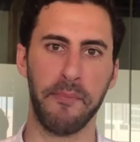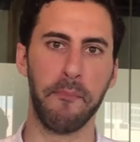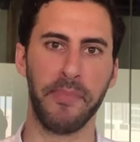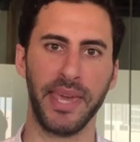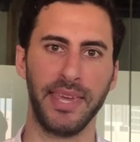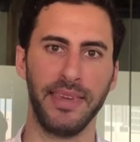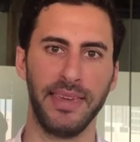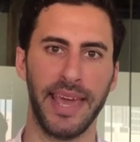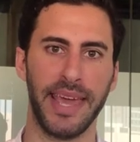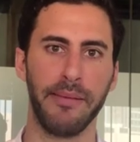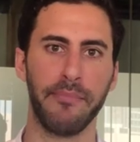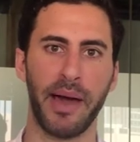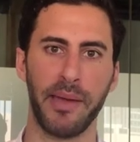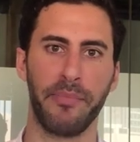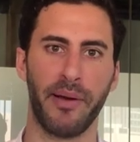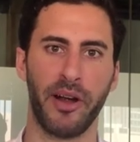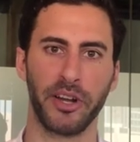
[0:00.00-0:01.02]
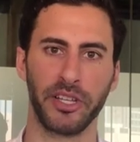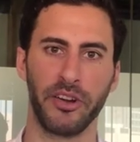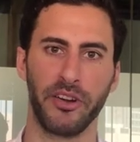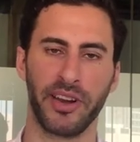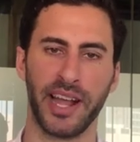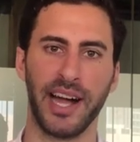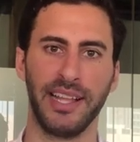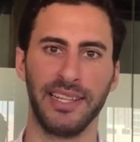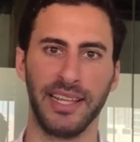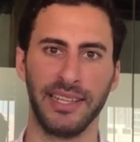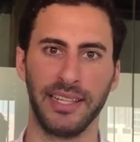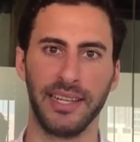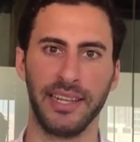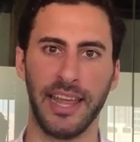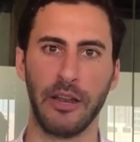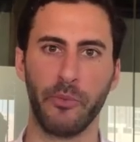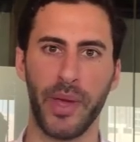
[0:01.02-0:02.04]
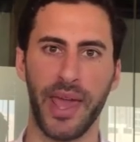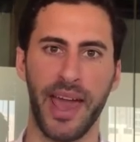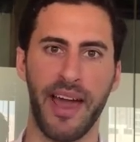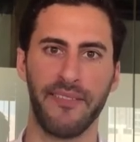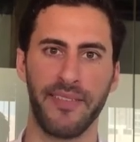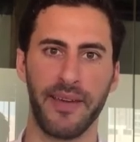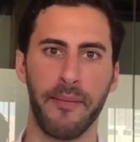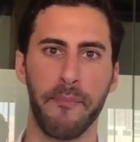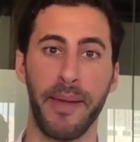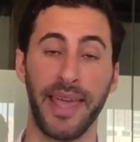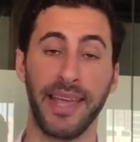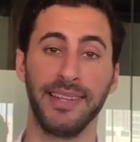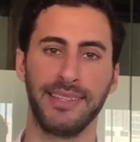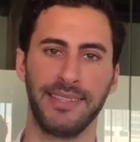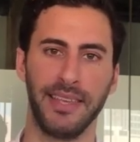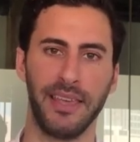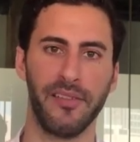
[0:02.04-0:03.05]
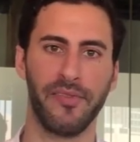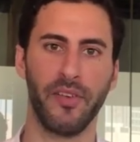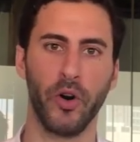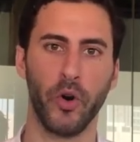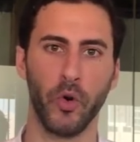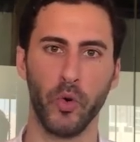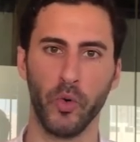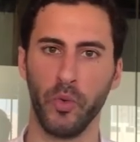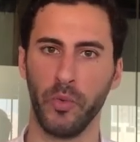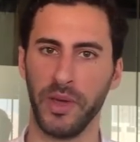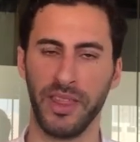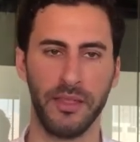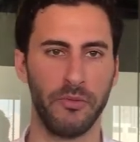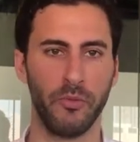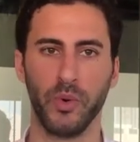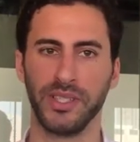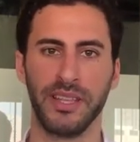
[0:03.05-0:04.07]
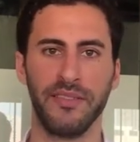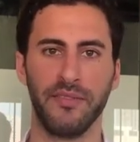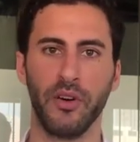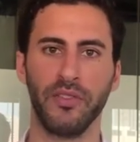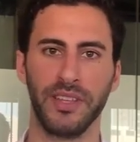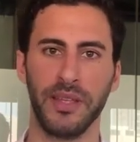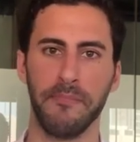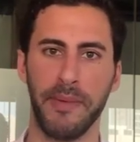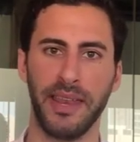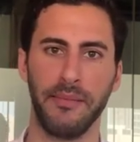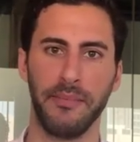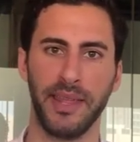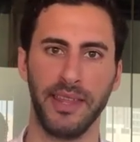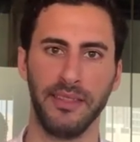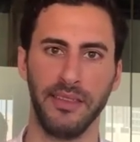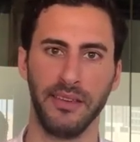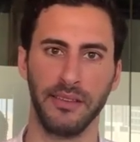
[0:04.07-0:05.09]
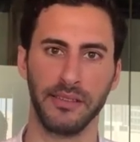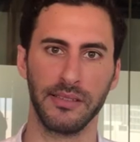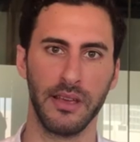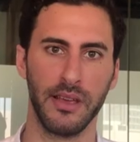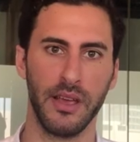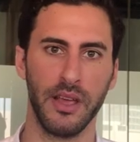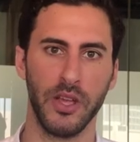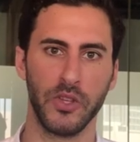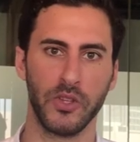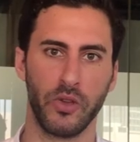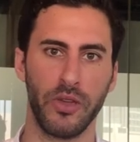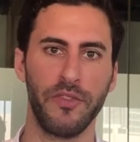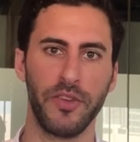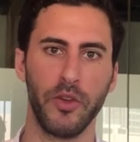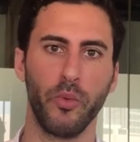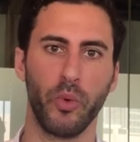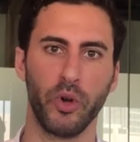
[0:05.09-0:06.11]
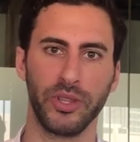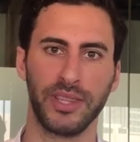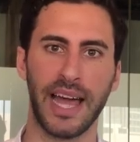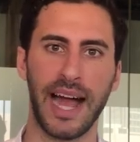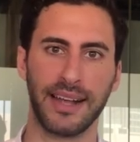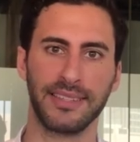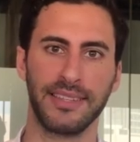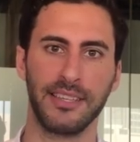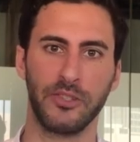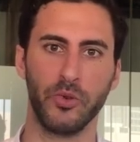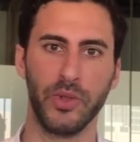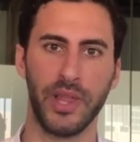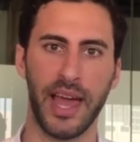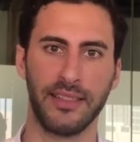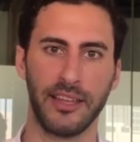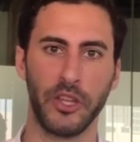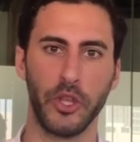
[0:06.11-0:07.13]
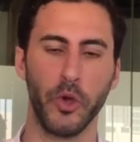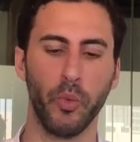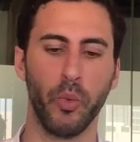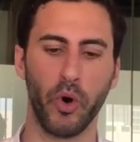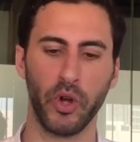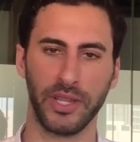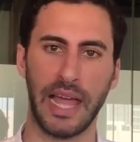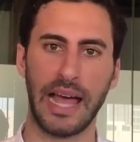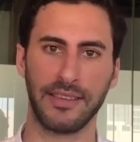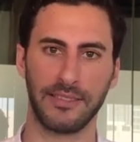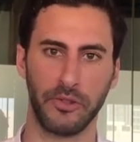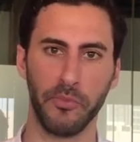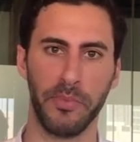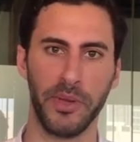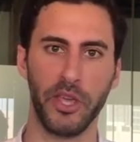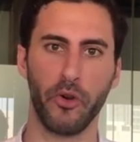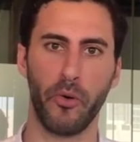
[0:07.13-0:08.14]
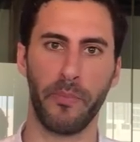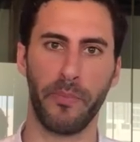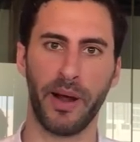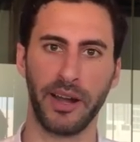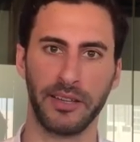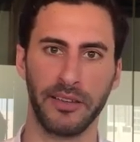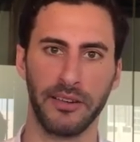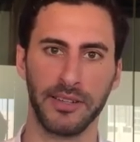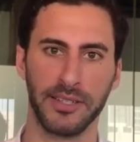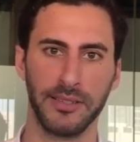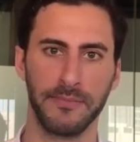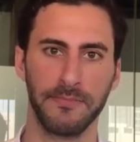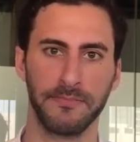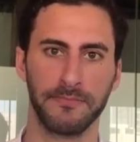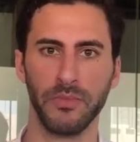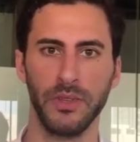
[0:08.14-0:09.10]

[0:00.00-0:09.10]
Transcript: me and my partner Carl Allen, and we have a main CFO who was involved in many, many deals. So if you want access to that and you want us to be your partners,